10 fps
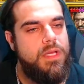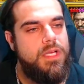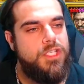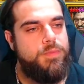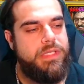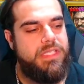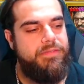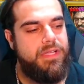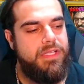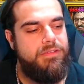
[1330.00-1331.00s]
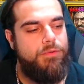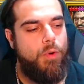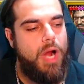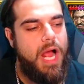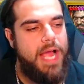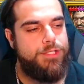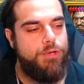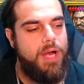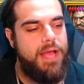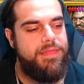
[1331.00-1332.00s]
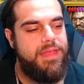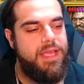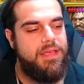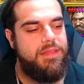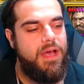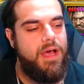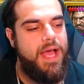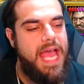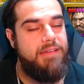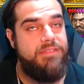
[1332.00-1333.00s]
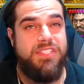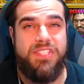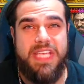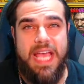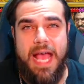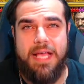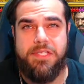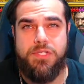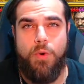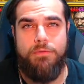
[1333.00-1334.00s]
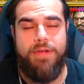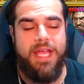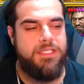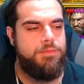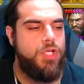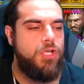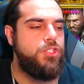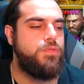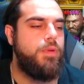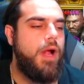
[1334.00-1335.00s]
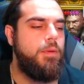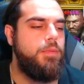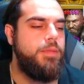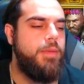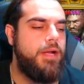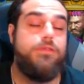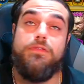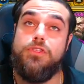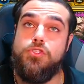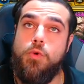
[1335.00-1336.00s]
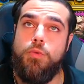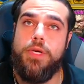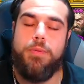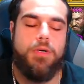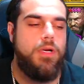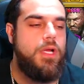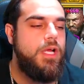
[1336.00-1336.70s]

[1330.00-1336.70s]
specifically for Hydra, I think the Heavens cast or Phantom Touch is probably better than Soul Reaper,